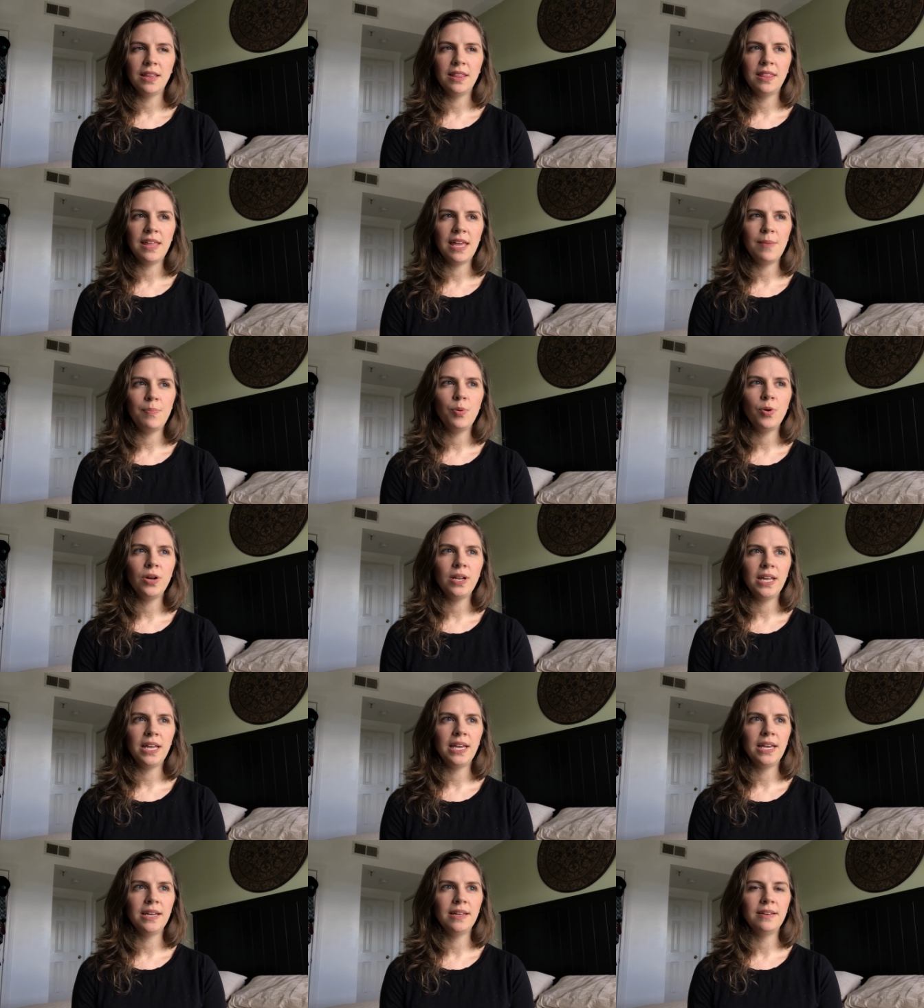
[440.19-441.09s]
they put
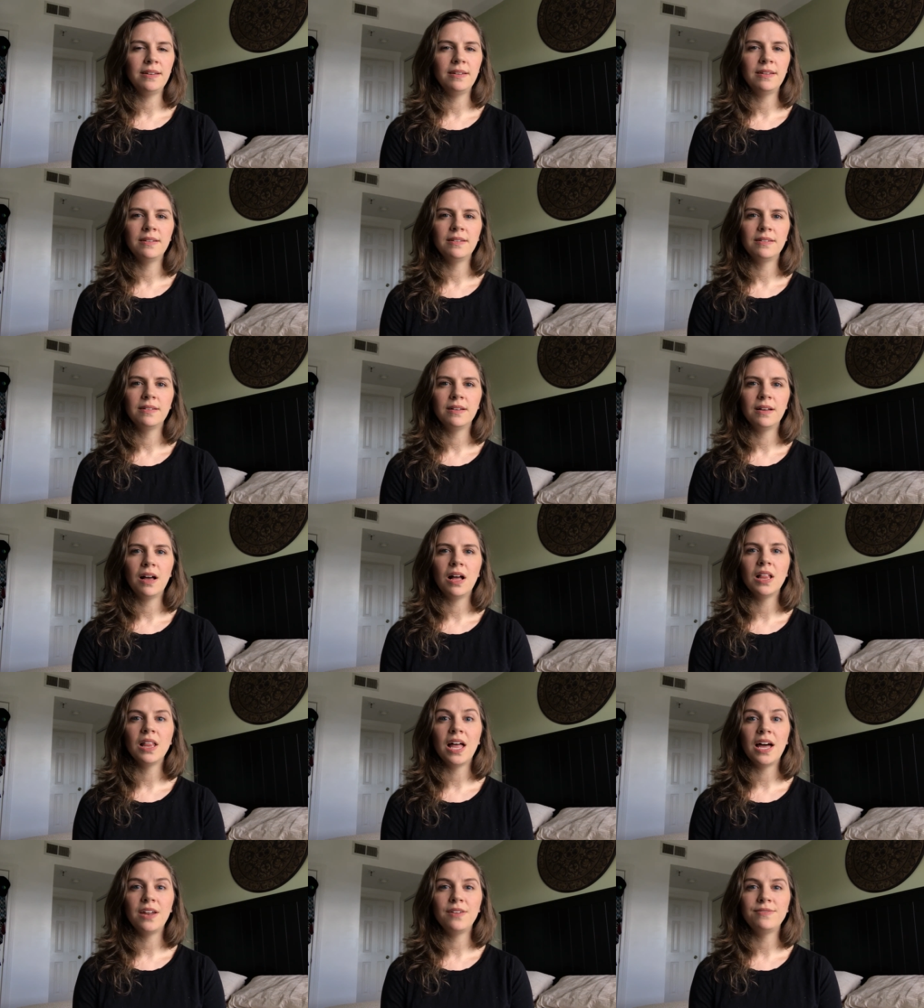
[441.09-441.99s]
in a
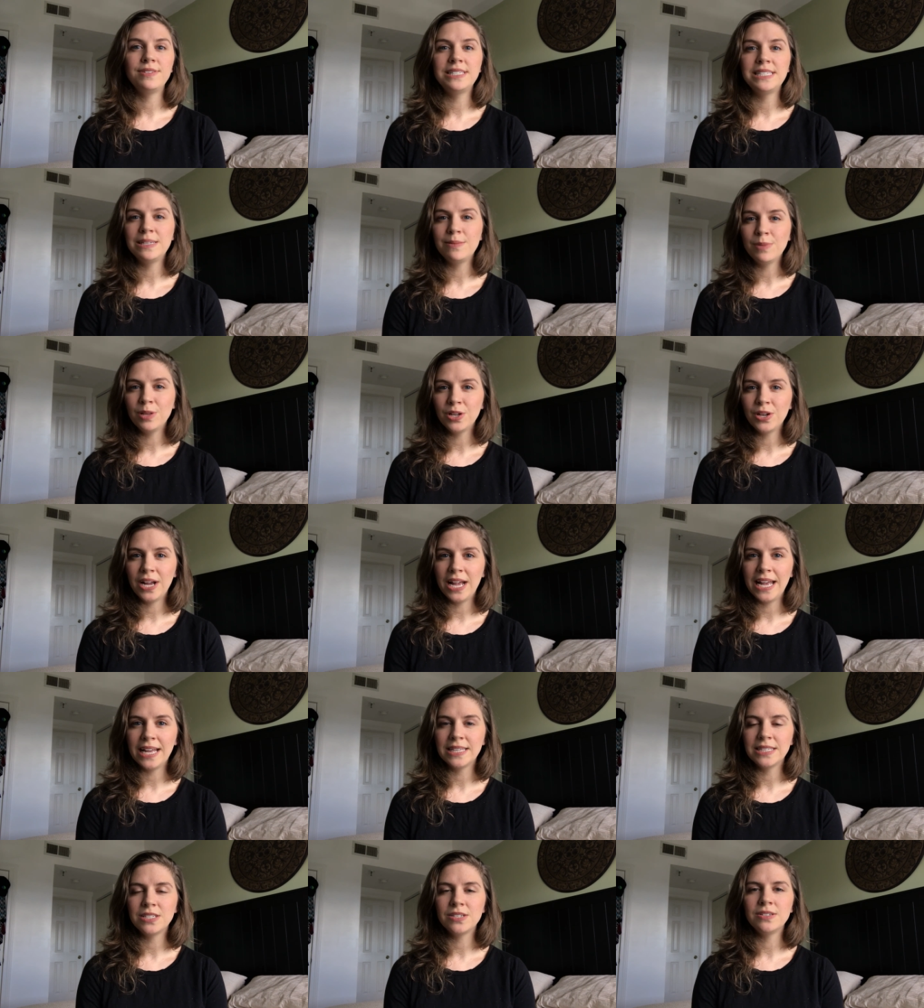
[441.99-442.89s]
lot of similar
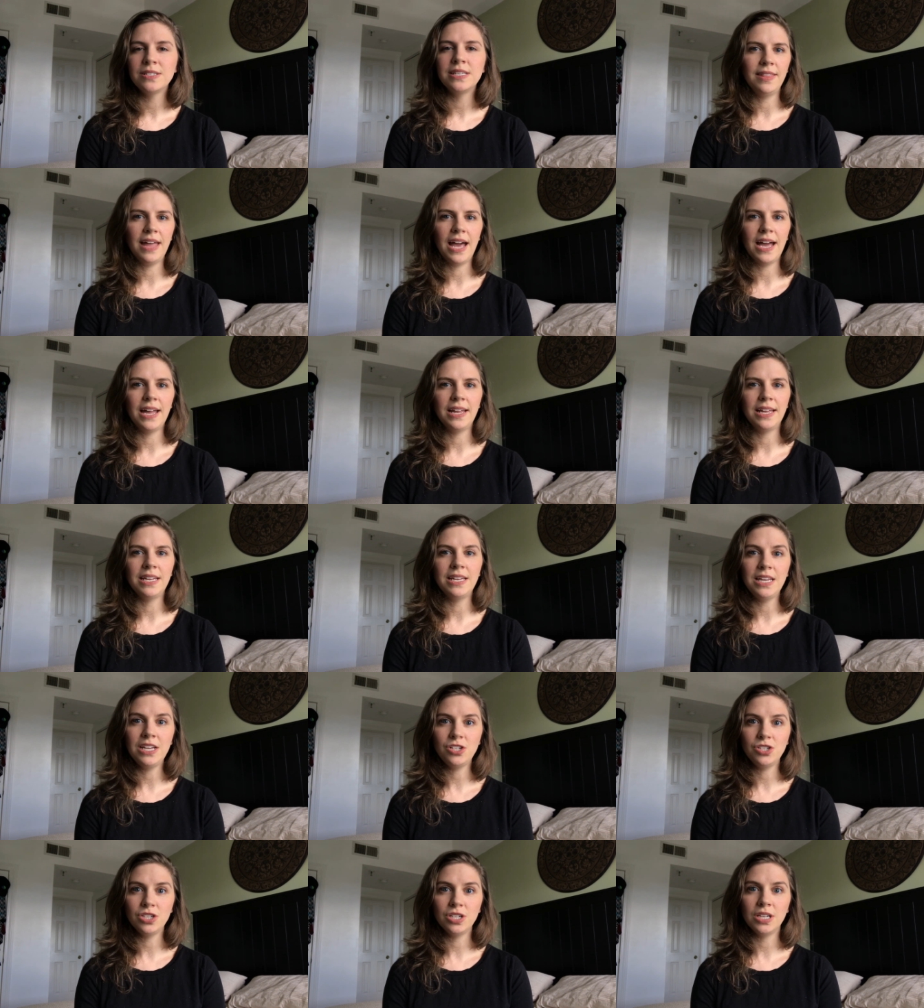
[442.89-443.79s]
answers that
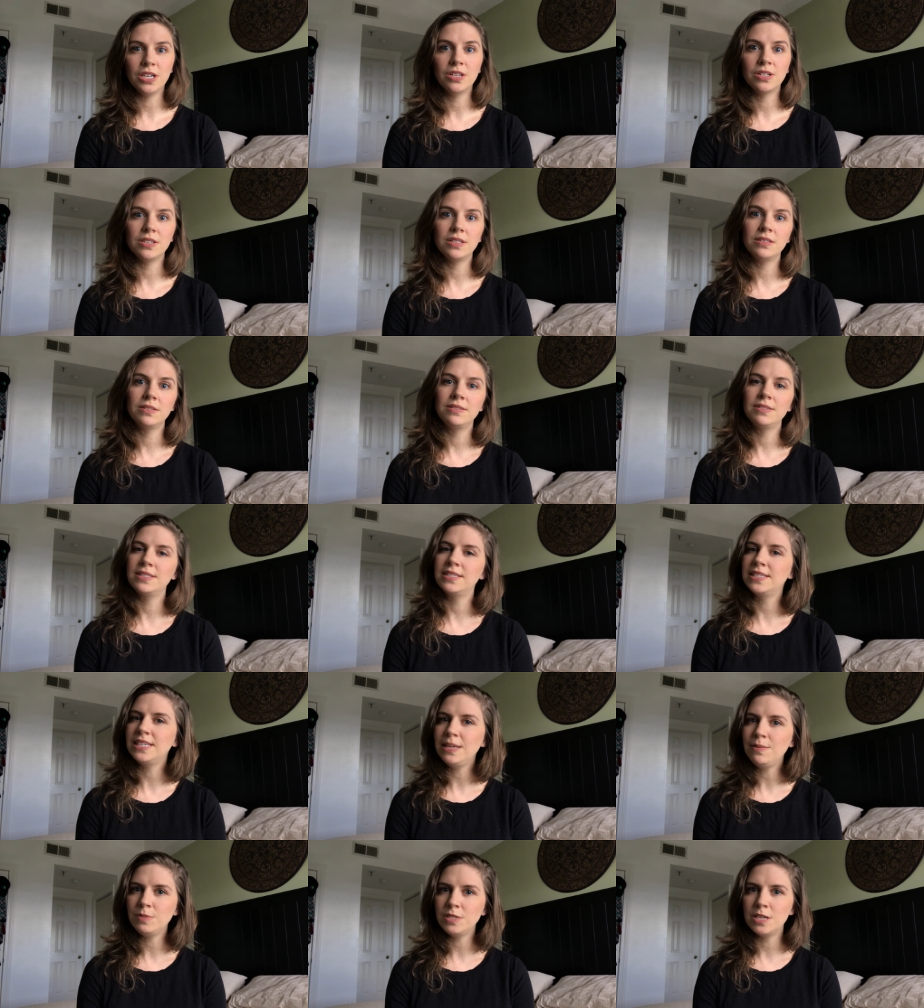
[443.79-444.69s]
initially could
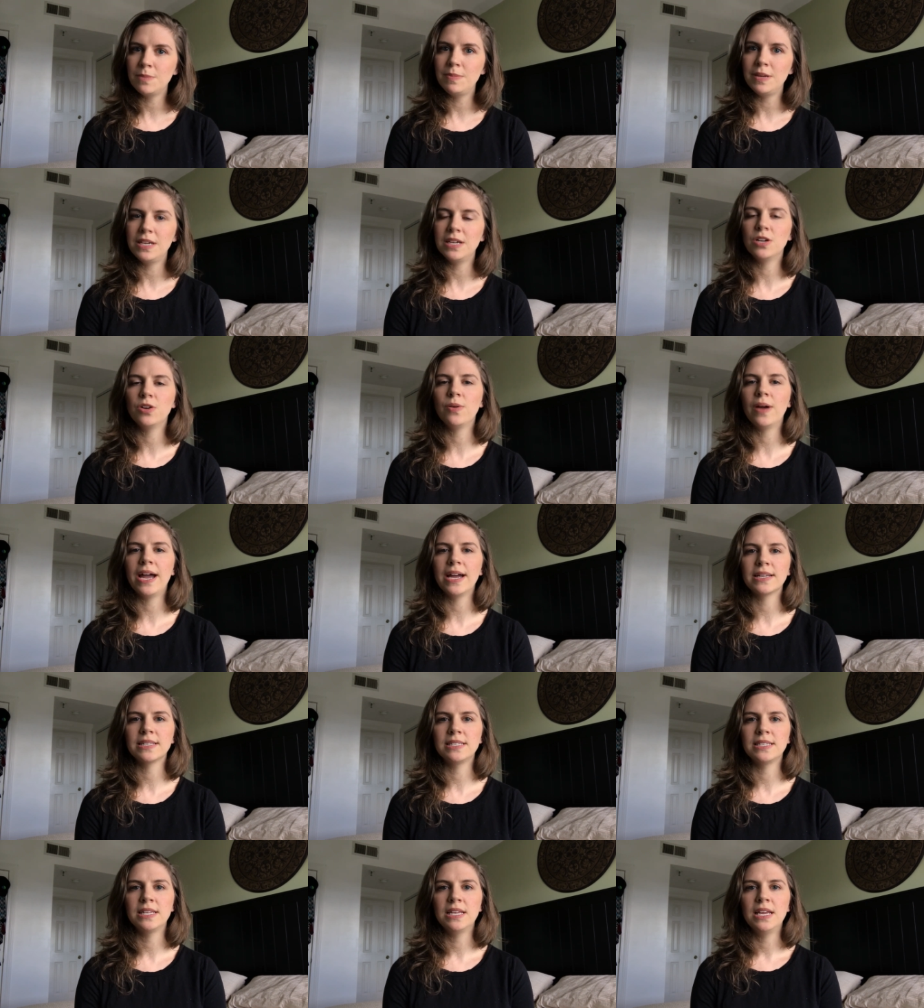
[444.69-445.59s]
seem to be
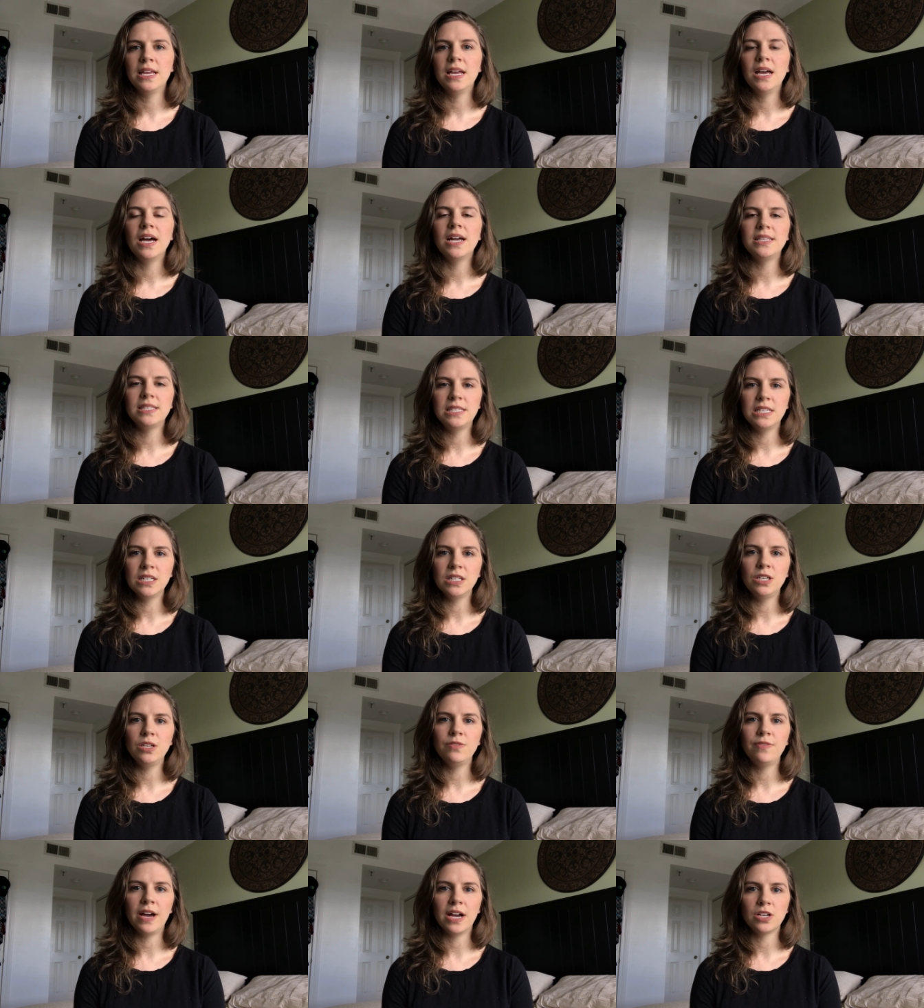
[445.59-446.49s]
correct until
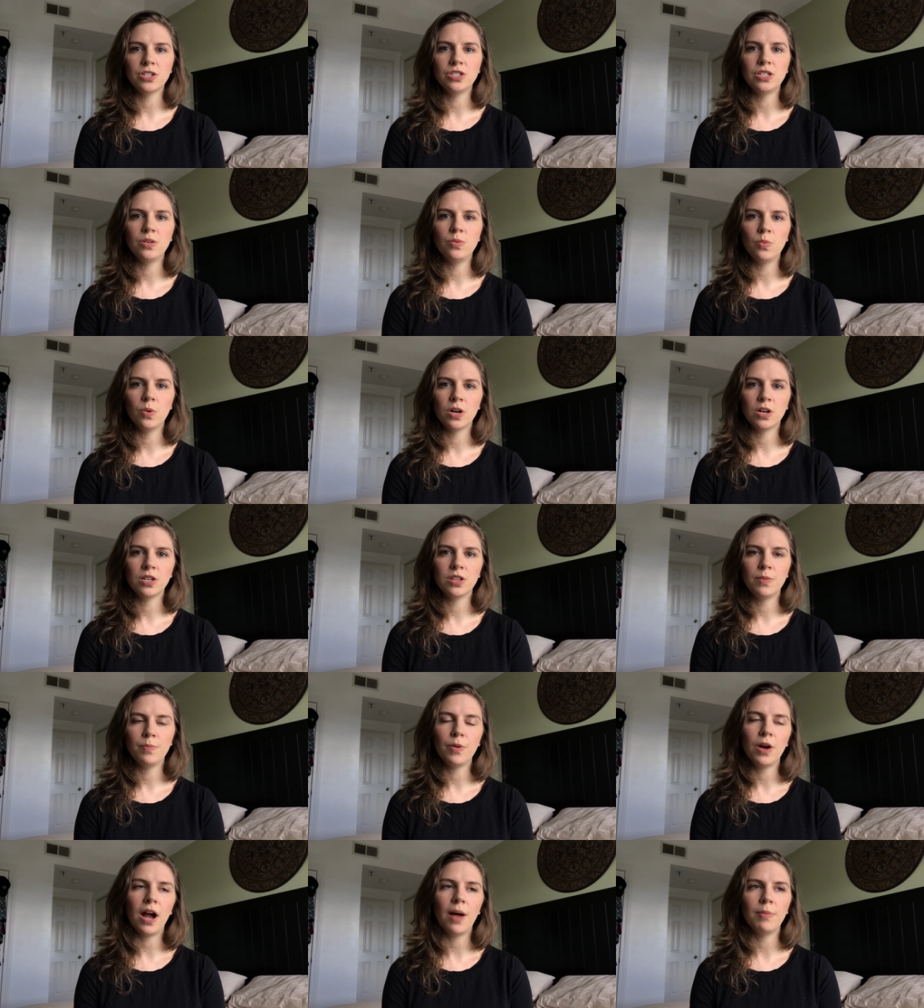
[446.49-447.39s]
you've actually worked the
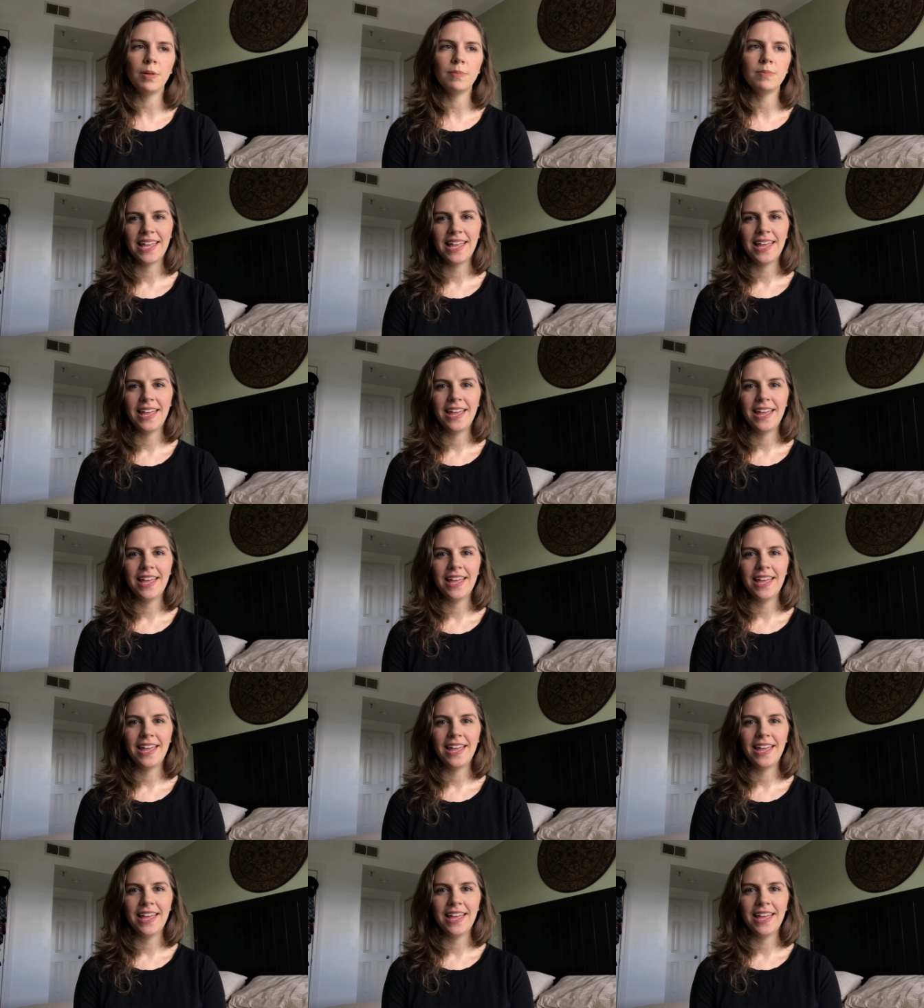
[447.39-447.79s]
problem.